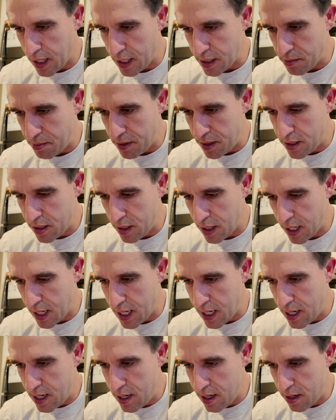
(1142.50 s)
gets me to the
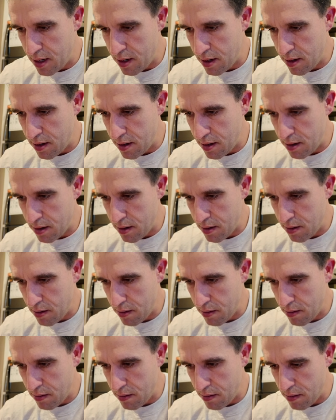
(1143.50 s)
end.
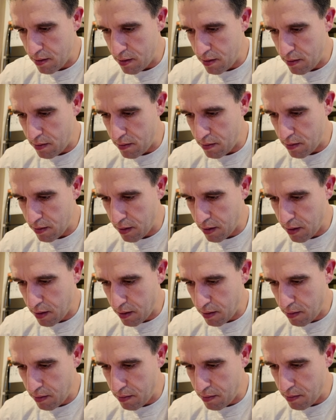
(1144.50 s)
Or
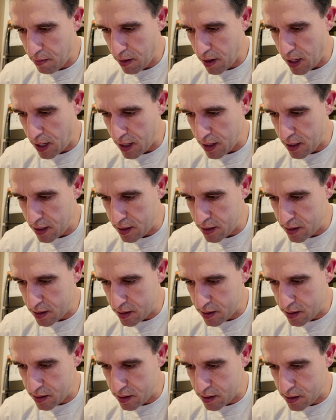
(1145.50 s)
cut
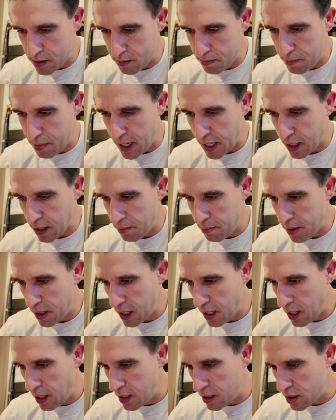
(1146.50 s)
this back a
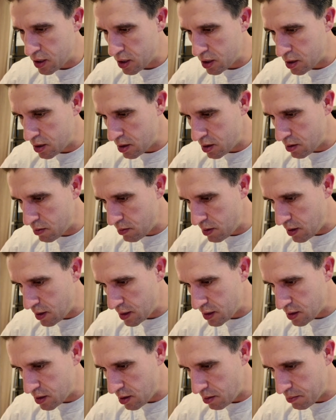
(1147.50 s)
bit where I
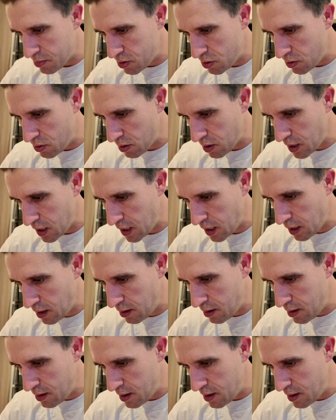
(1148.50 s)
stop talking.